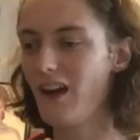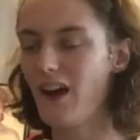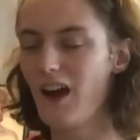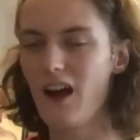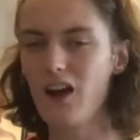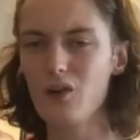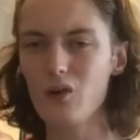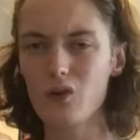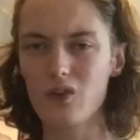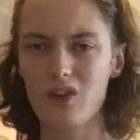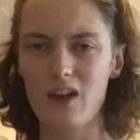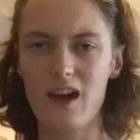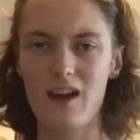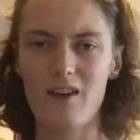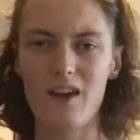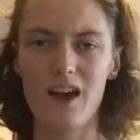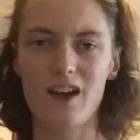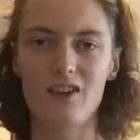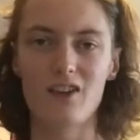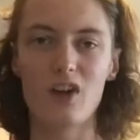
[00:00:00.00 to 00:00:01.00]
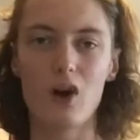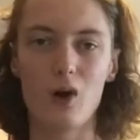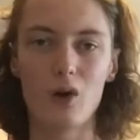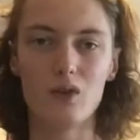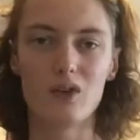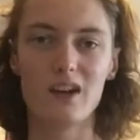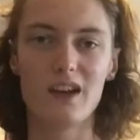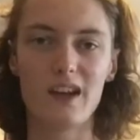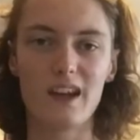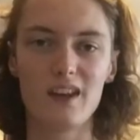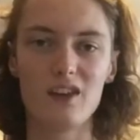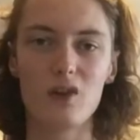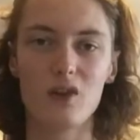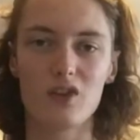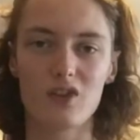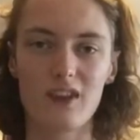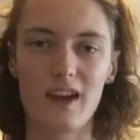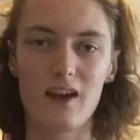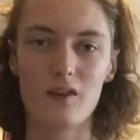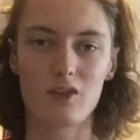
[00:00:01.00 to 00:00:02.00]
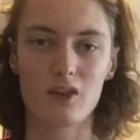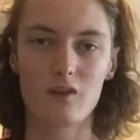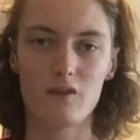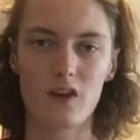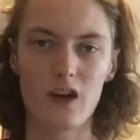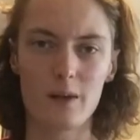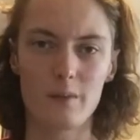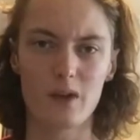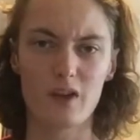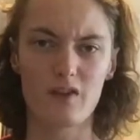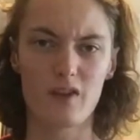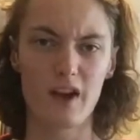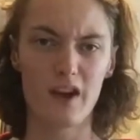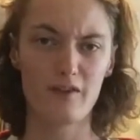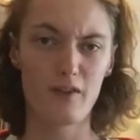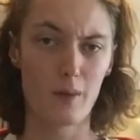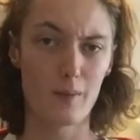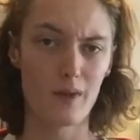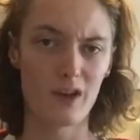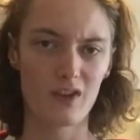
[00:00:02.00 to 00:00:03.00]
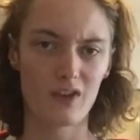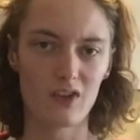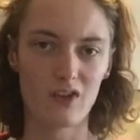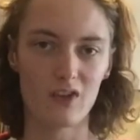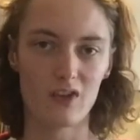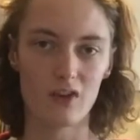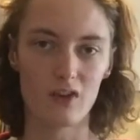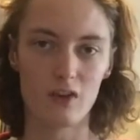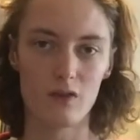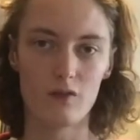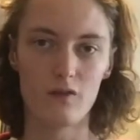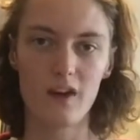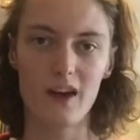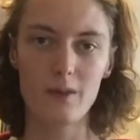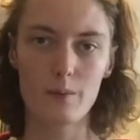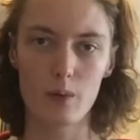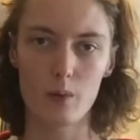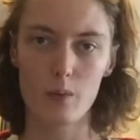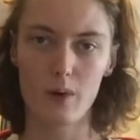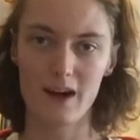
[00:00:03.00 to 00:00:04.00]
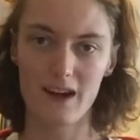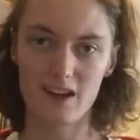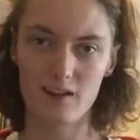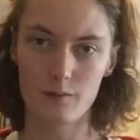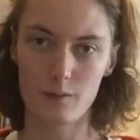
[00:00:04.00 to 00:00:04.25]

and also how it has an oddly nostalgic vibe that's very reminiscent of vaporwave,